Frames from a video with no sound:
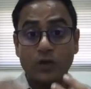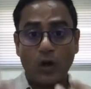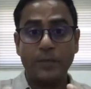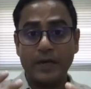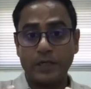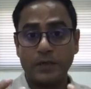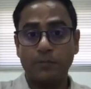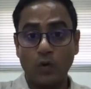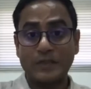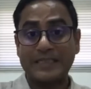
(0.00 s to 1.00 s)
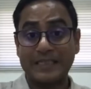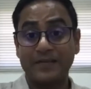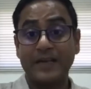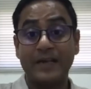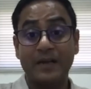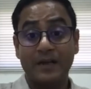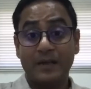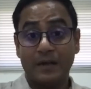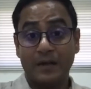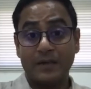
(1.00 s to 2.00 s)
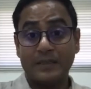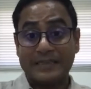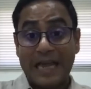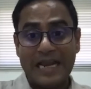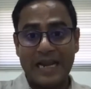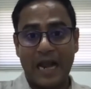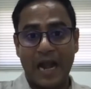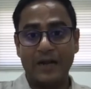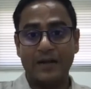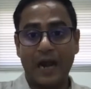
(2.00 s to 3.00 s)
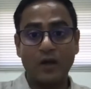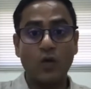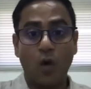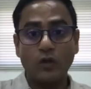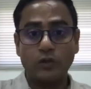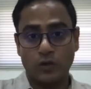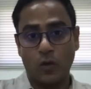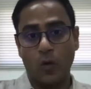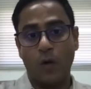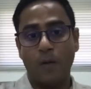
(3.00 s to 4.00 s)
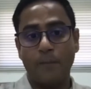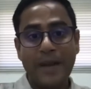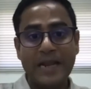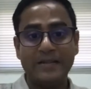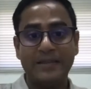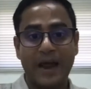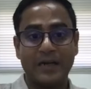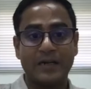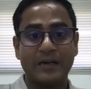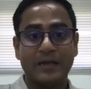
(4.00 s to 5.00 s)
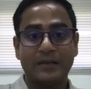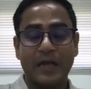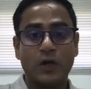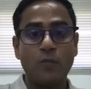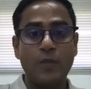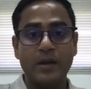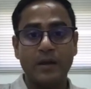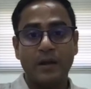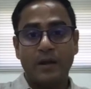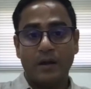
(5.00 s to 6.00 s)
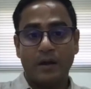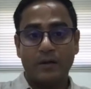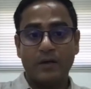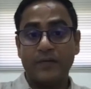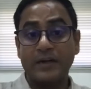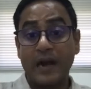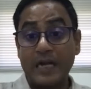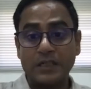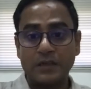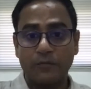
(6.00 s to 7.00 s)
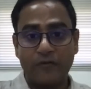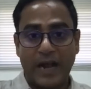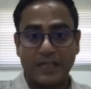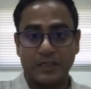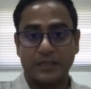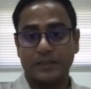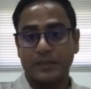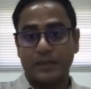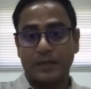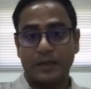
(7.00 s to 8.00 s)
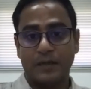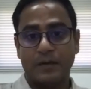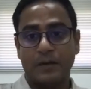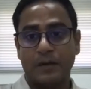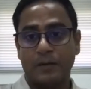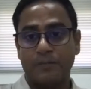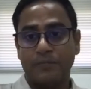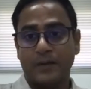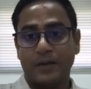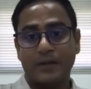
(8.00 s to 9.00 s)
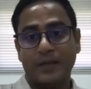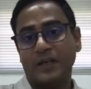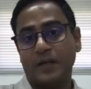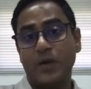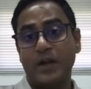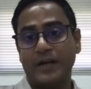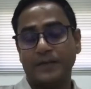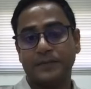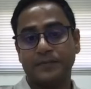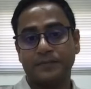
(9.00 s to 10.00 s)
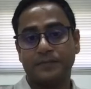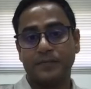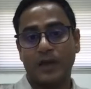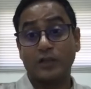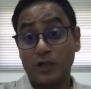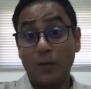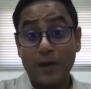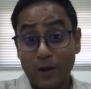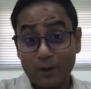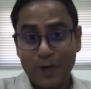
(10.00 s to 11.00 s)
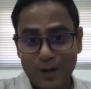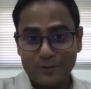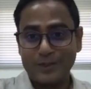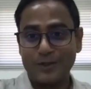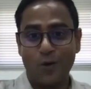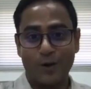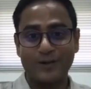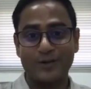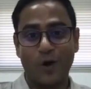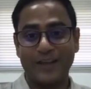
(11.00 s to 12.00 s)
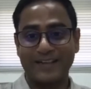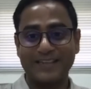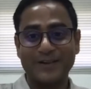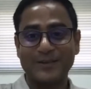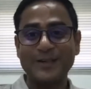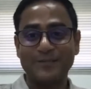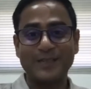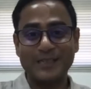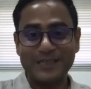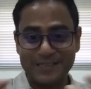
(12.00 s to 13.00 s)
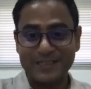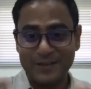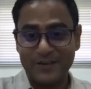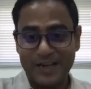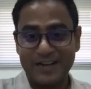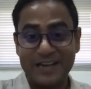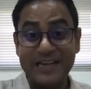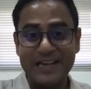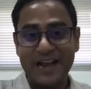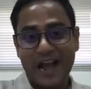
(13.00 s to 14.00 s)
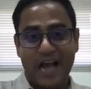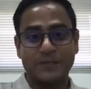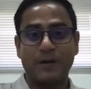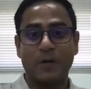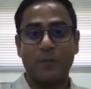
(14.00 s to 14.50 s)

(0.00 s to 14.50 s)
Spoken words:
documentation process is very salient, and that would also mean that there could be different kinds of fractures in the communities. I'll stop there. I'll just go on talking. I mean, this is a very key aspect of